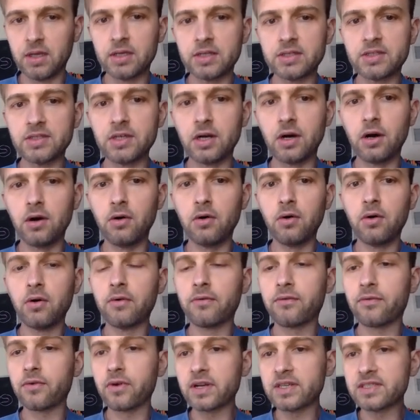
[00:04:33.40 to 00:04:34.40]
So,
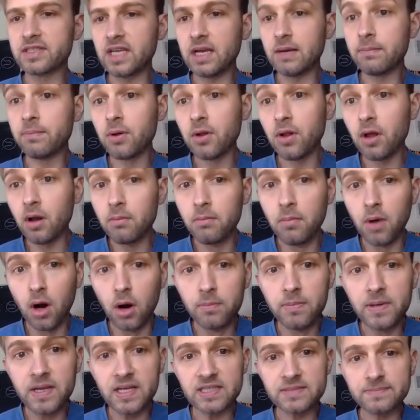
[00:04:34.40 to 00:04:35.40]
for example, a
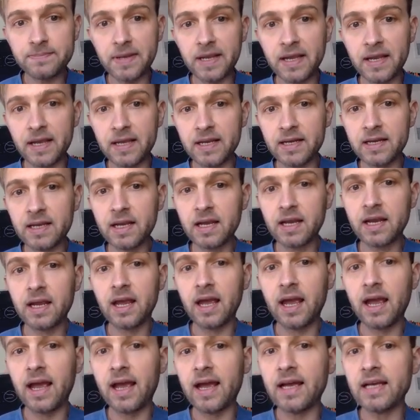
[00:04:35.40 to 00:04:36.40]
Mobius band
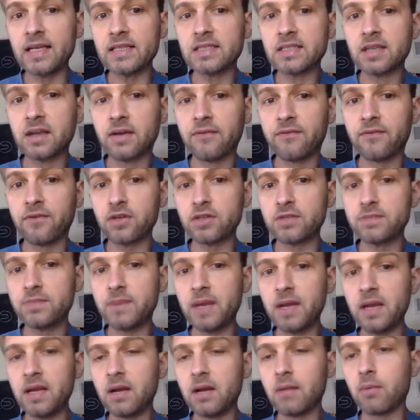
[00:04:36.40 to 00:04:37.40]
has first
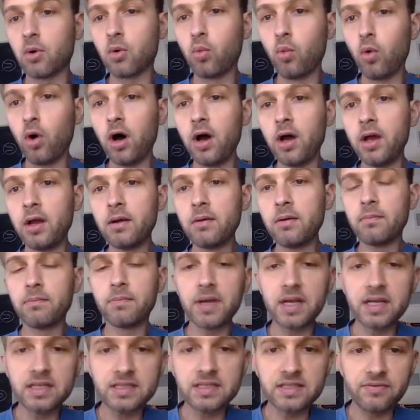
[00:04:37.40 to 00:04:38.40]
Betti number 1
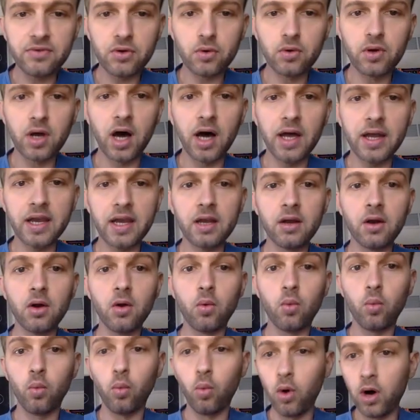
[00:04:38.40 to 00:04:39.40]
because if you cut it
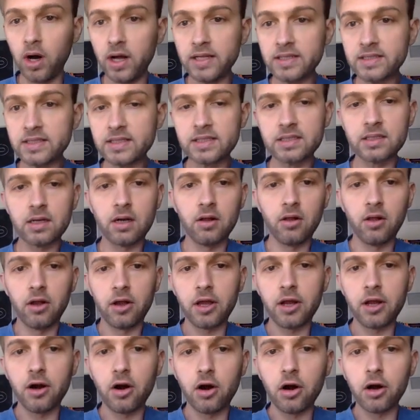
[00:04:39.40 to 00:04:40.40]
once along
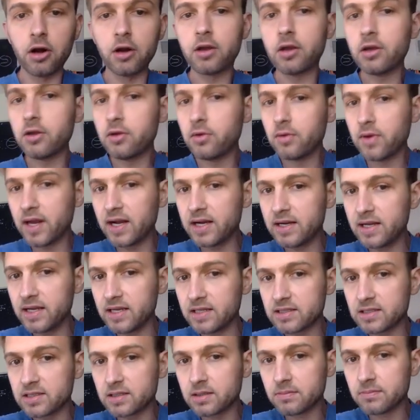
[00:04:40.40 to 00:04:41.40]
an arc, you get a
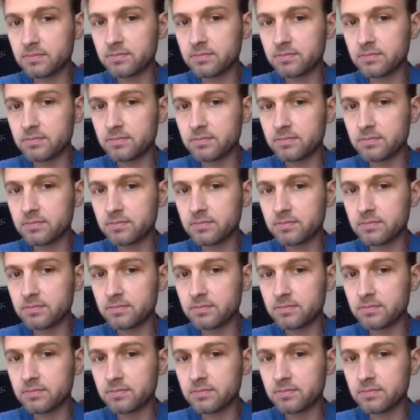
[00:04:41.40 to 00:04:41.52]
disk.